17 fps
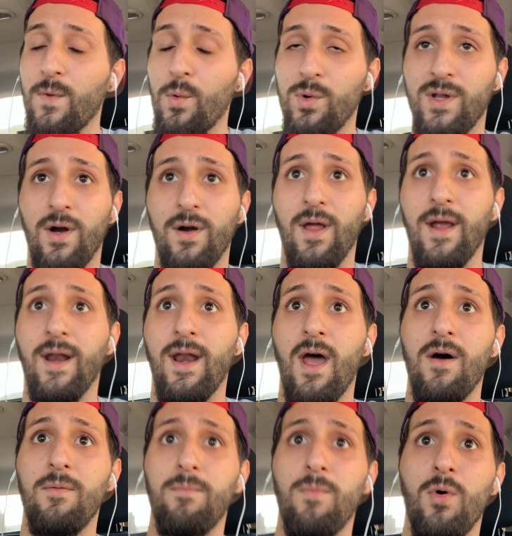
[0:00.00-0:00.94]
Started hanging
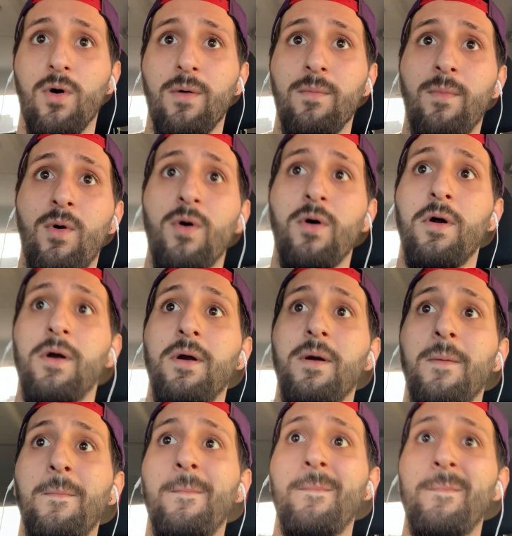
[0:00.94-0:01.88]
out more and more.
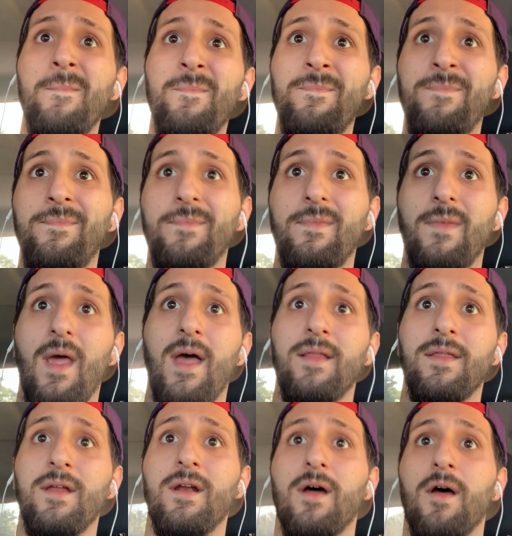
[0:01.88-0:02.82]

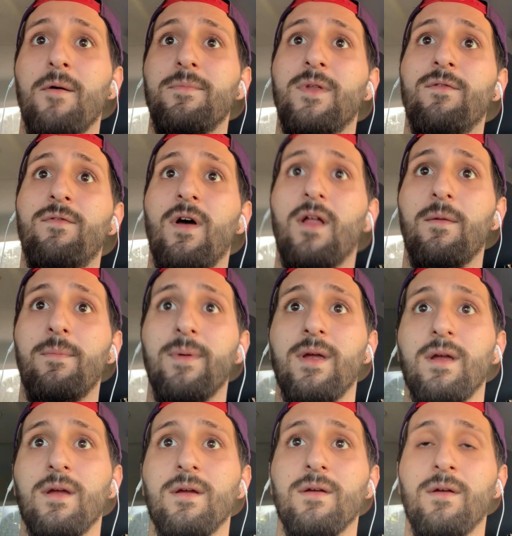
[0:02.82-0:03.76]
Ended up
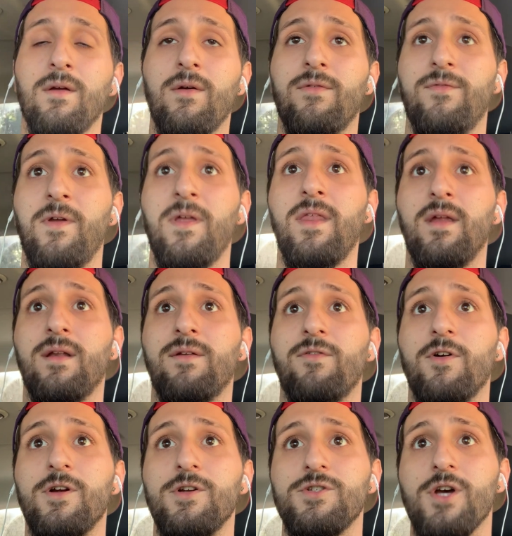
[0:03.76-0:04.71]
developing feelings
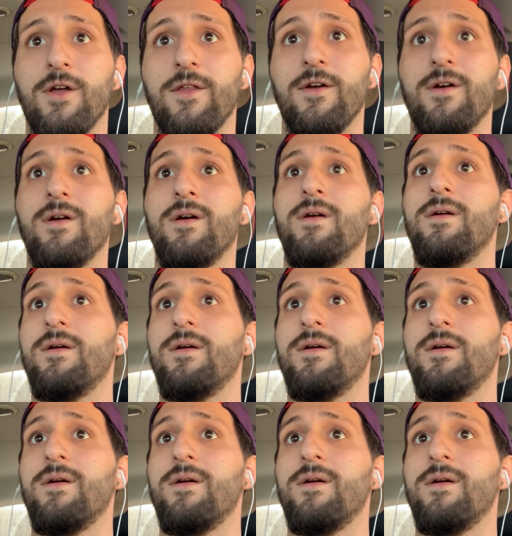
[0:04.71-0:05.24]
for each other.